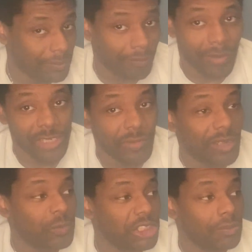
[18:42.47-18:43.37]
My
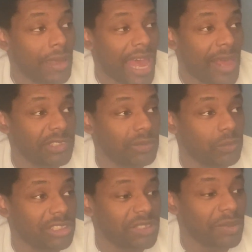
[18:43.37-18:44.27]
week was
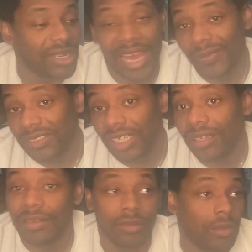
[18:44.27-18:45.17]
spent half
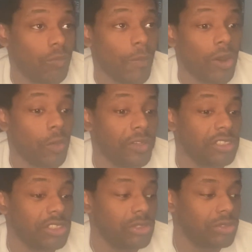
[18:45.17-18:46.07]
sick with medical
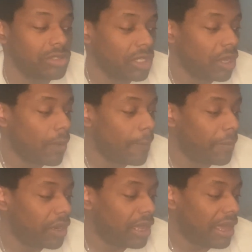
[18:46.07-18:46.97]
issues,
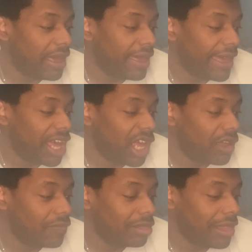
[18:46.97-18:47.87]
but I
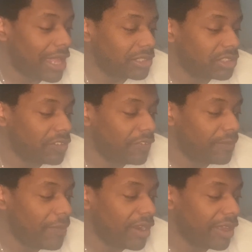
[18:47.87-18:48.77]
have lots of
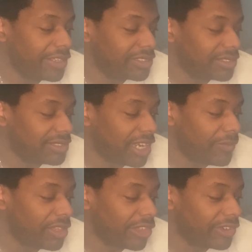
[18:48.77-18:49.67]
medications that I've
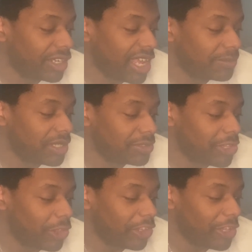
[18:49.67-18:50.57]
been learning the names of
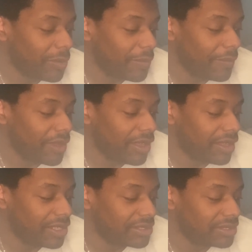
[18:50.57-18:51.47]
slowly,
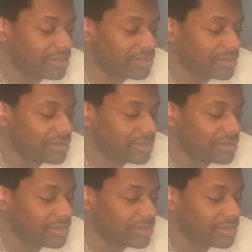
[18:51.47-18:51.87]
because